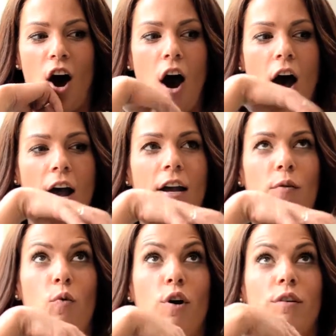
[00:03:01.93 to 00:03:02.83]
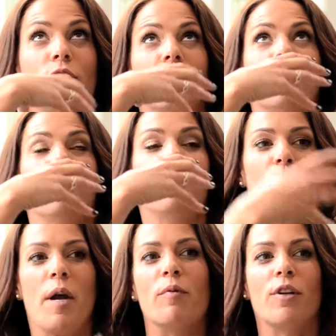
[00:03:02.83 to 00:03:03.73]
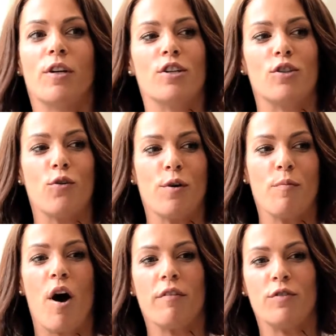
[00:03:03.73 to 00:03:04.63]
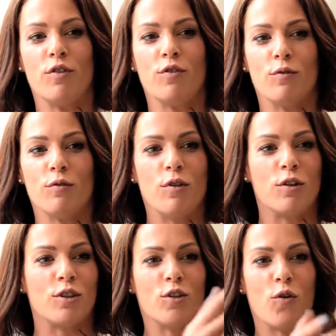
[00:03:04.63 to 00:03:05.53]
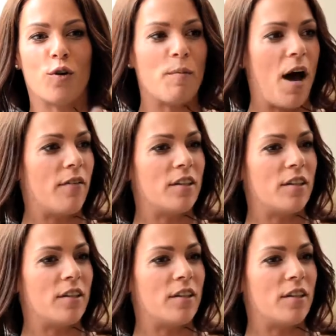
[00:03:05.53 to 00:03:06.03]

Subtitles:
I want the people that are going to talk at my funeral not to talk about